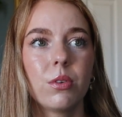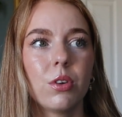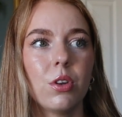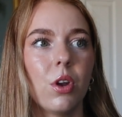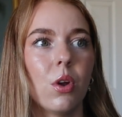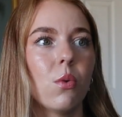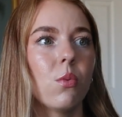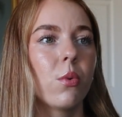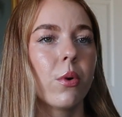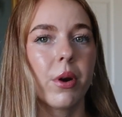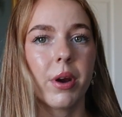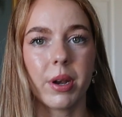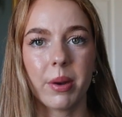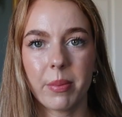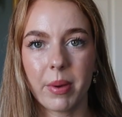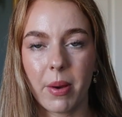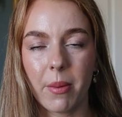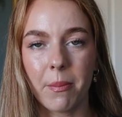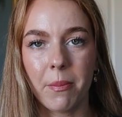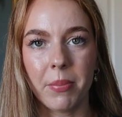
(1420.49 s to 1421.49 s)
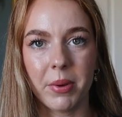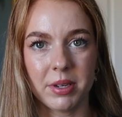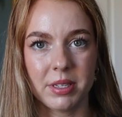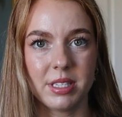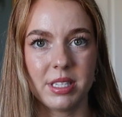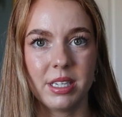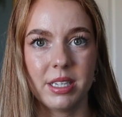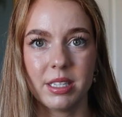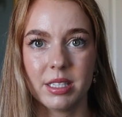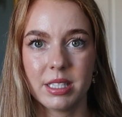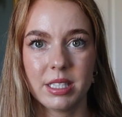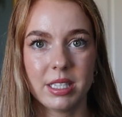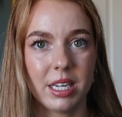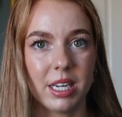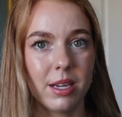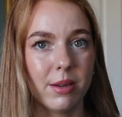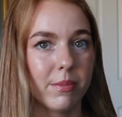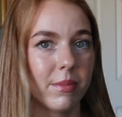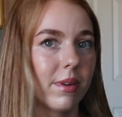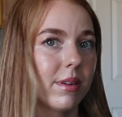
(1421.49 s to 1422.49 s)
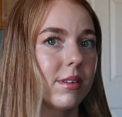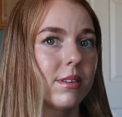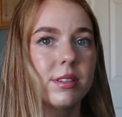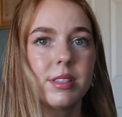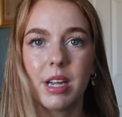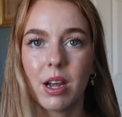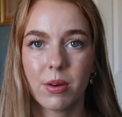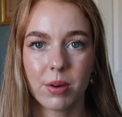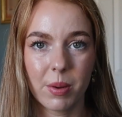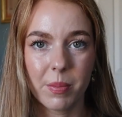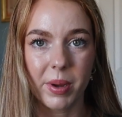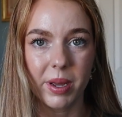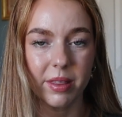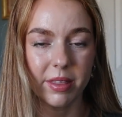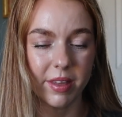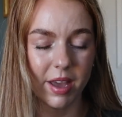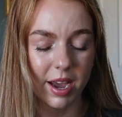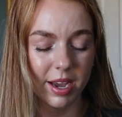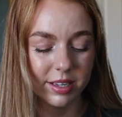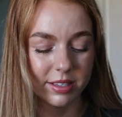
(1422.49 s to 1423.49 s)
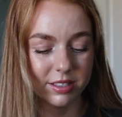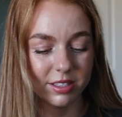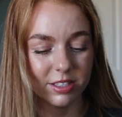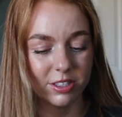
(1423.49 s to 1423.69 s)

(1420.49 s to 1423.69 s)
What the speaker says: you know, worried about busting a seam down on my thighs.